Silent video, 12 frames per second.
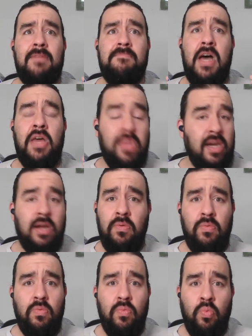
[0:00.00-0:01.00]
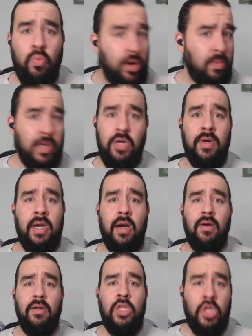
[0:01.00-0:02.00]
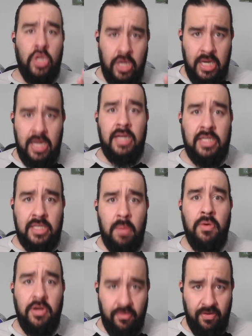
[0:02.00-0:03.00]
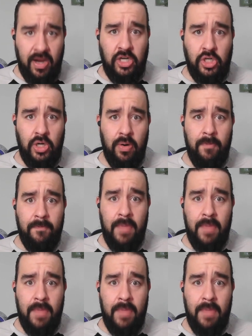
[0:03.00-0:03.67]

Athena, what are we doing here? You need someone to fight you.